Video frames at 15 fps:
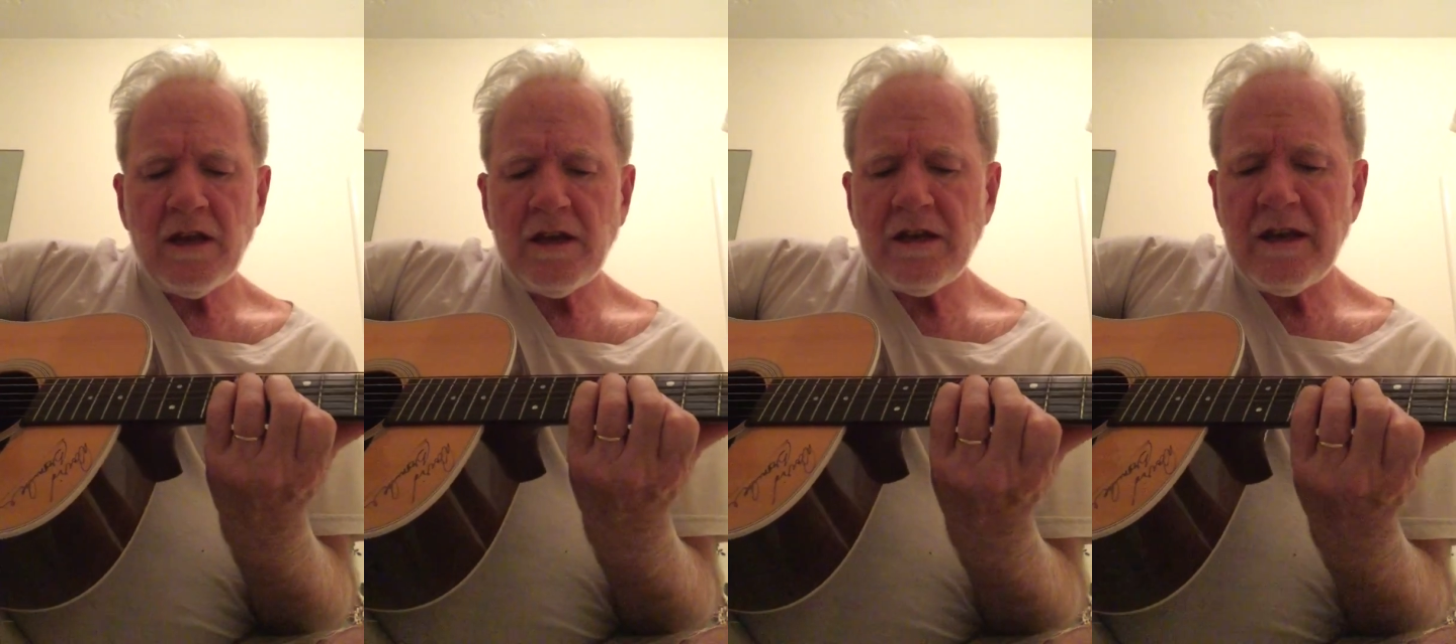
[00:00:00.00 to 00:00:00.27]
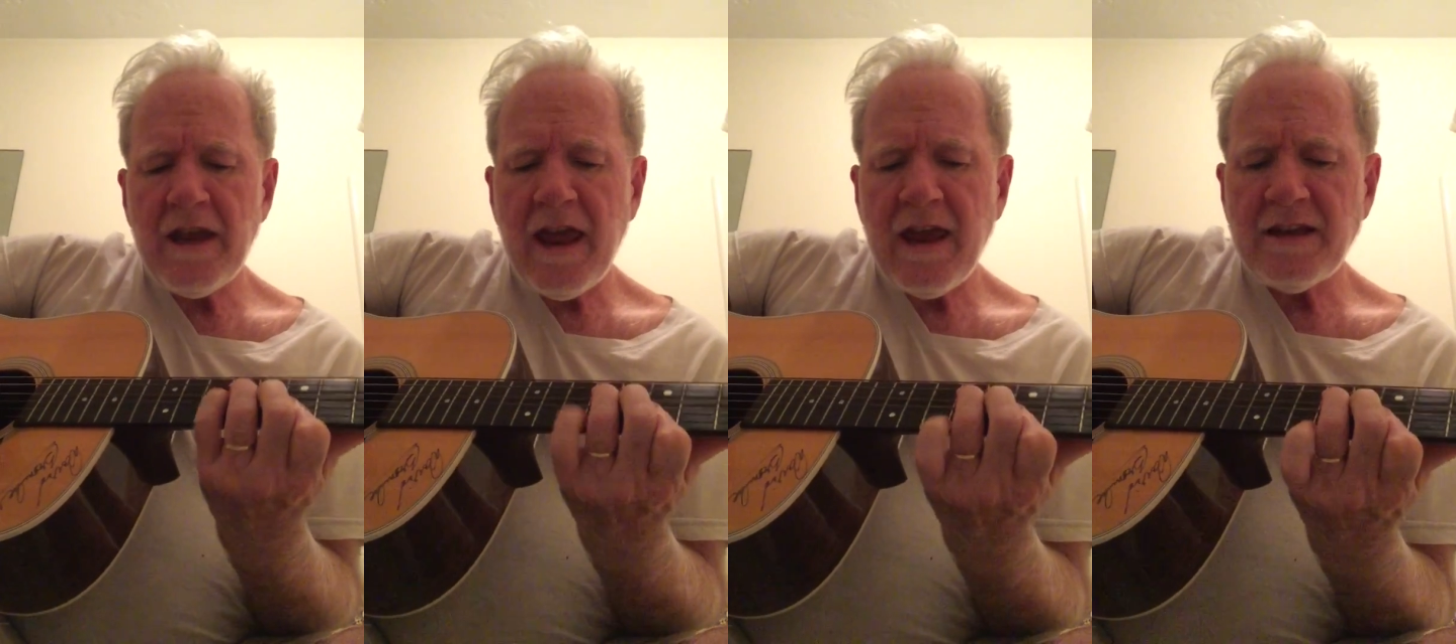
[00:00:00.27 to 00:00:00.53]

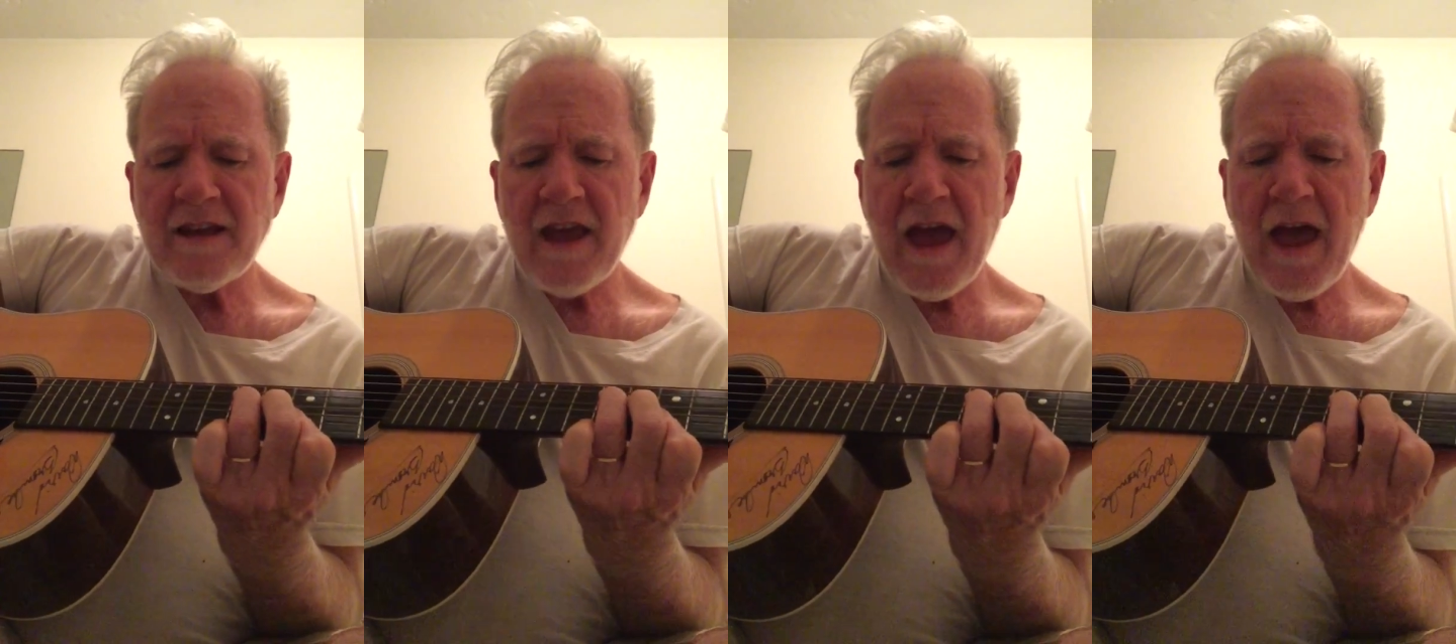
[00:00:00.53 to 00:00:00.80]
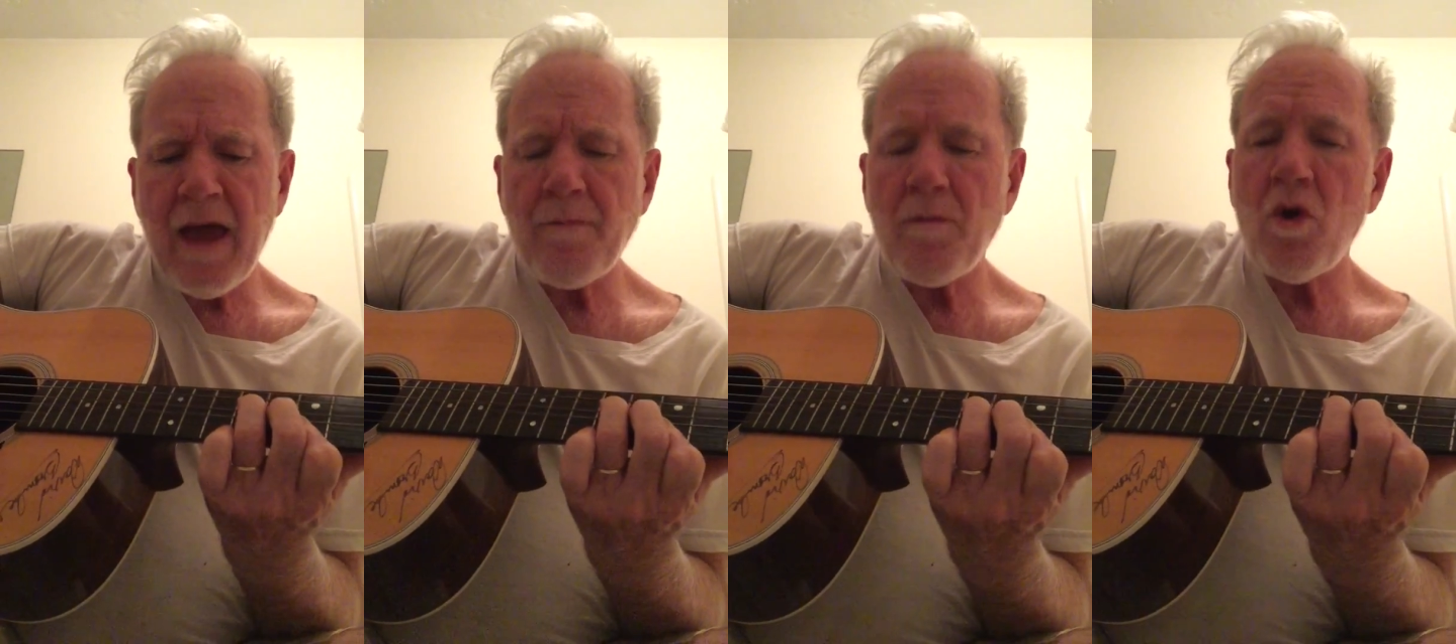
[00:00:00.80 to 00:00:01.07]
in
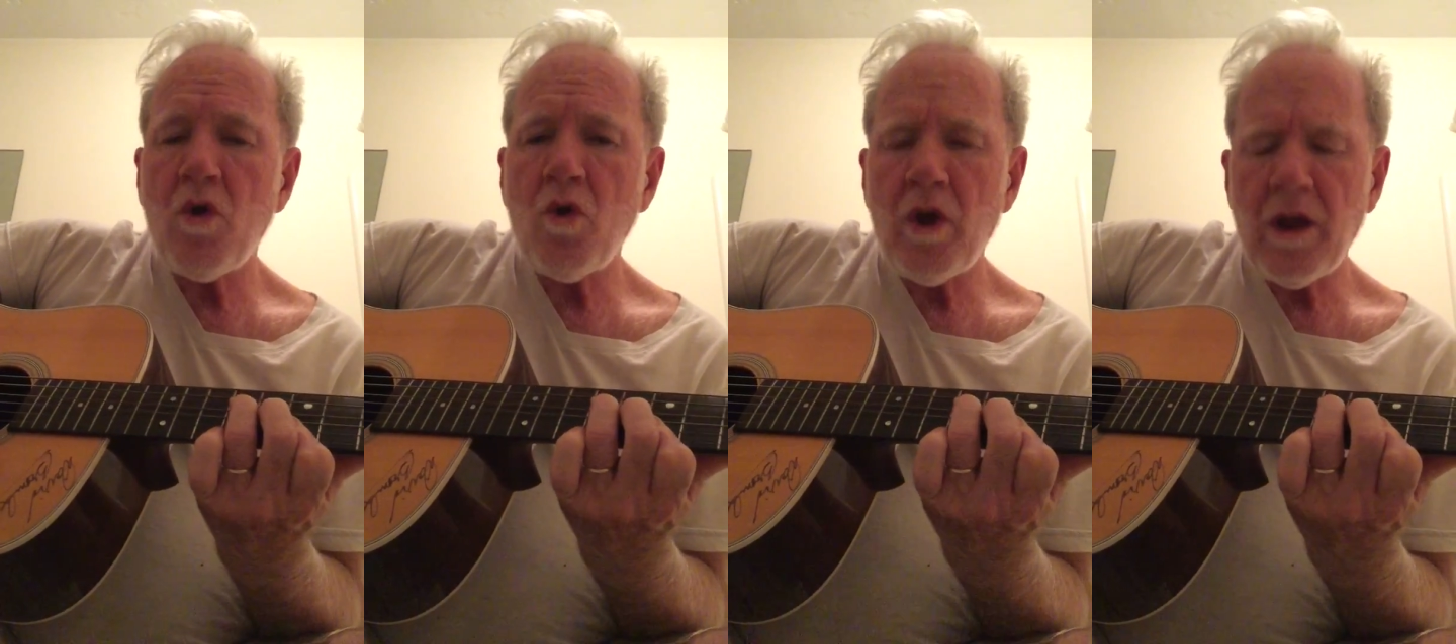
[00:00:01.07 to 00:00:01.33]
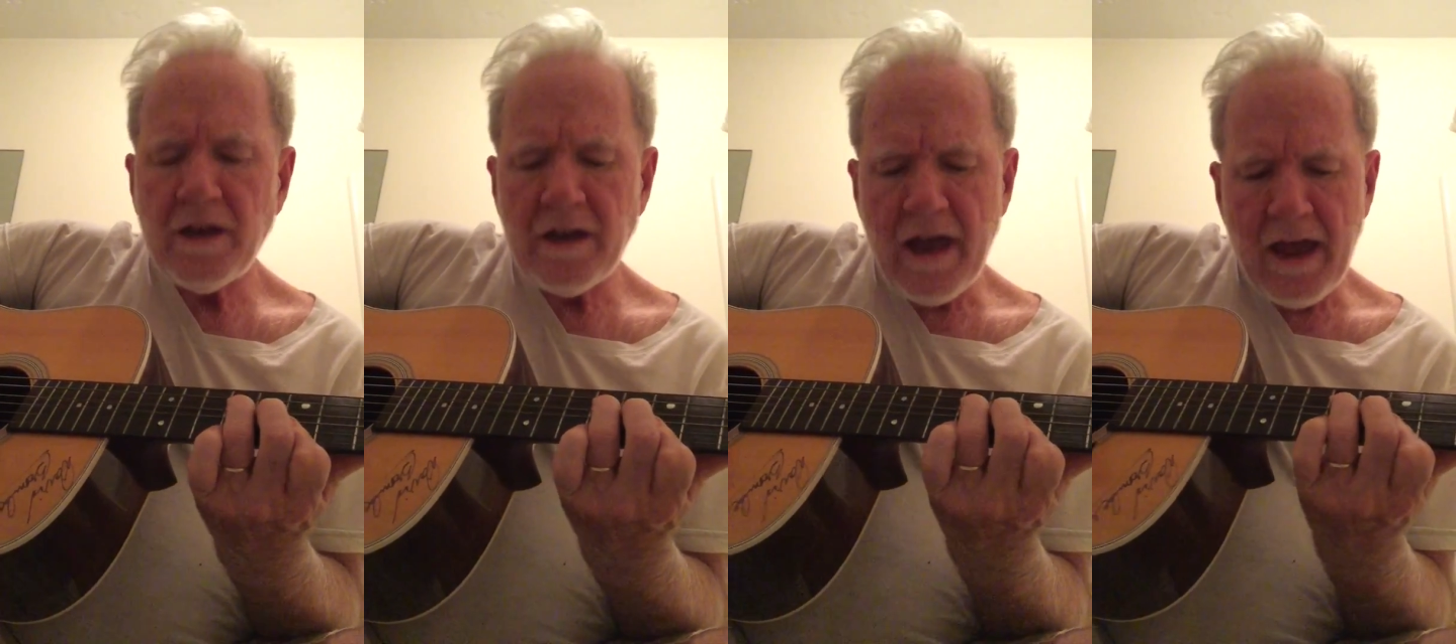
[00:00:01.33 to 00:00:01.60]
daytime
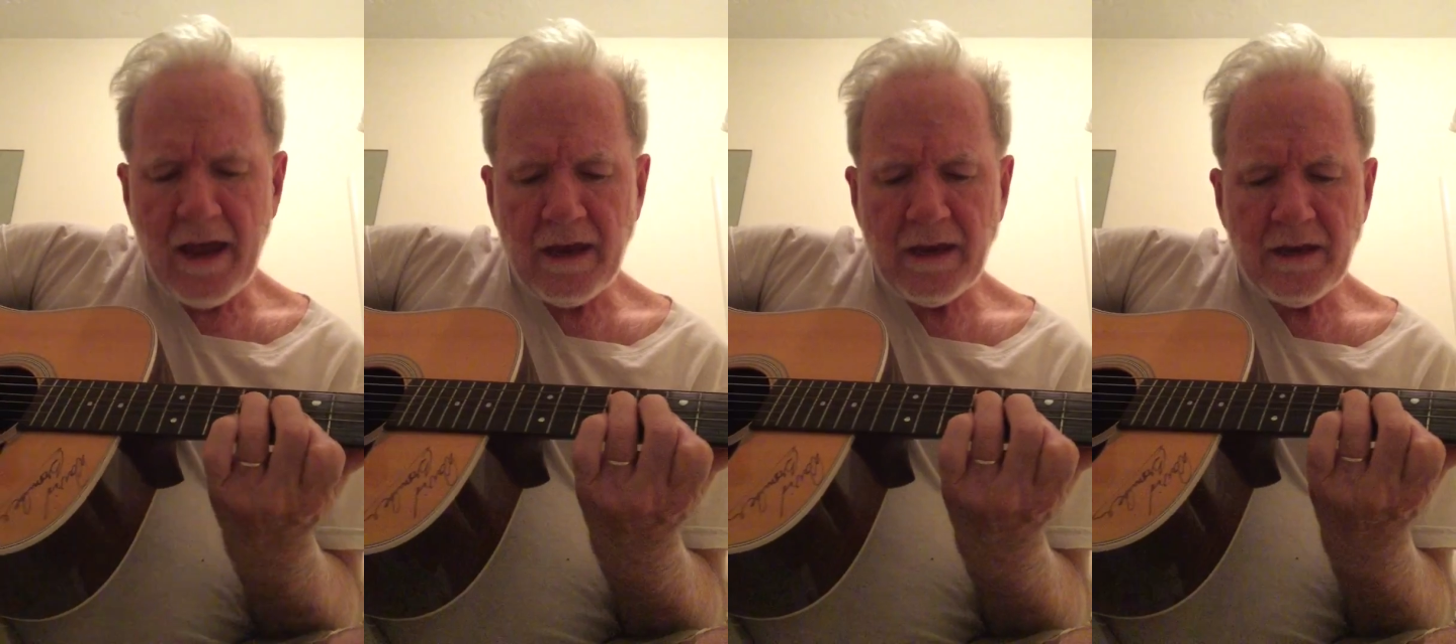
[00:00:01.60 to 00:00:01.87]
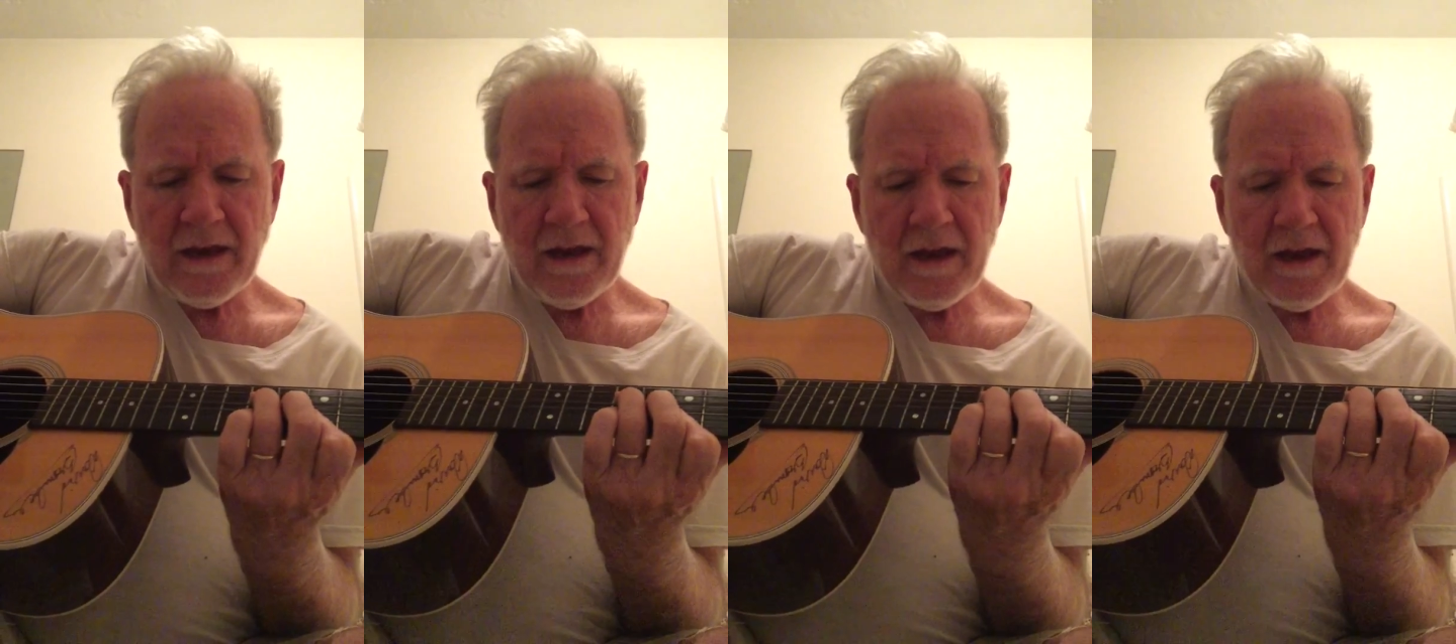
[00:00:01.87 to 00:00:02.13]
or at
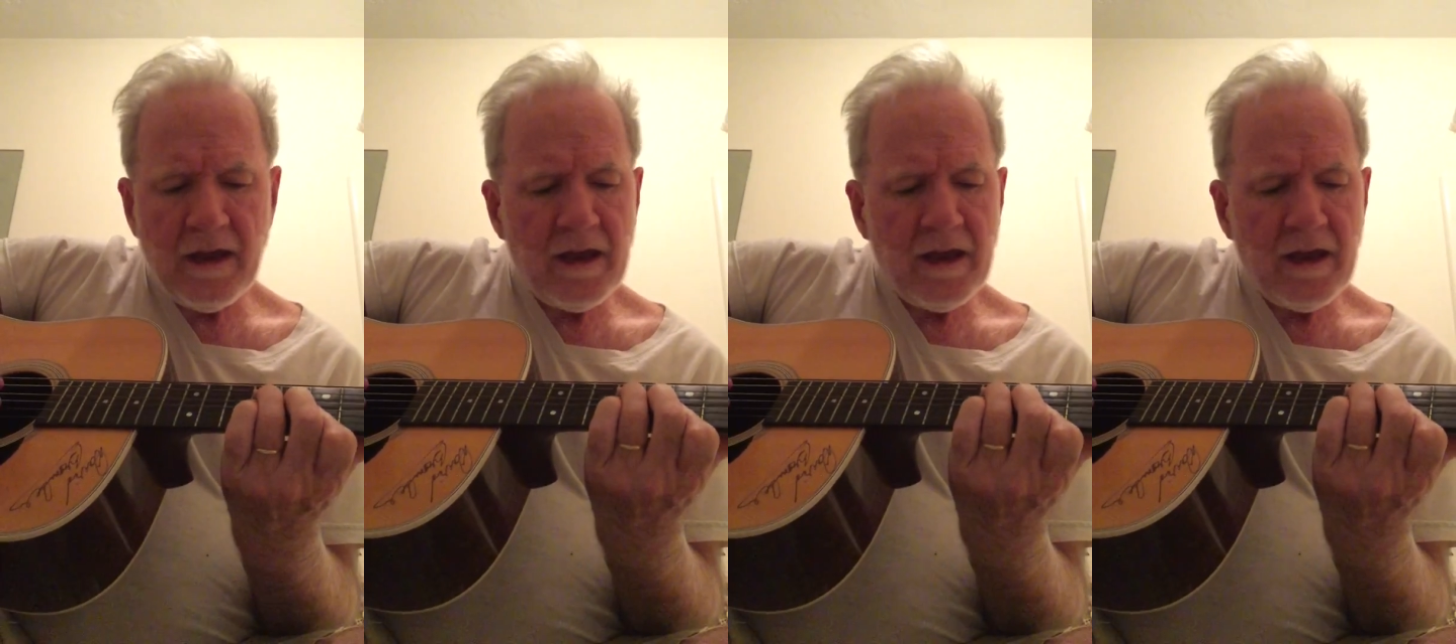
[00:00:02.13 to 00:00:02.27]
night.